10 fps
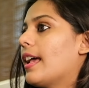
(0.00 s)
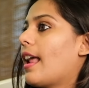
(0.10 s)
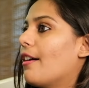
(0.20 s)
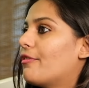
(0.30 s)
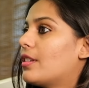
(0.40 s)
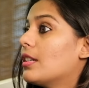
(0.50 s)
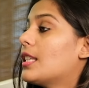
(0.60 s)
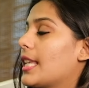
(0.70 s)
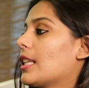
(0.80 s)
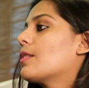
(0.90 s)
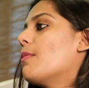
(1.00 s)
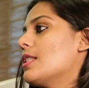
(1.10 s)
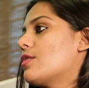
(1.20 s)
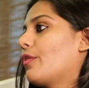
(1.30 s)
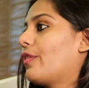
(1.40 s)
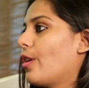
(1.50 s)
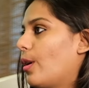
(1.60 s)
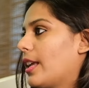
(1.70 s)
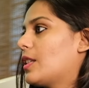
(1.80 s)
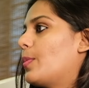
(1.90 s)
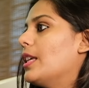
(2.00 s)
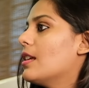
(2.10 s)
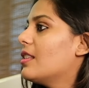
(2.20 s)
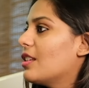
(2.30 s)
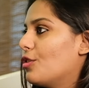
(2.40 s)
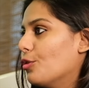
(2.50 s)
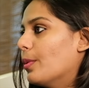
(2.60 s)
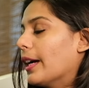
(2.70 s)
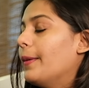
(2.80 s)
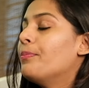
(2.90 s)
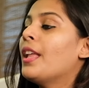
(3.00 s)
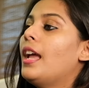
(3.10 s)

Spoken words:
and after 6 months of your experience in Dubai,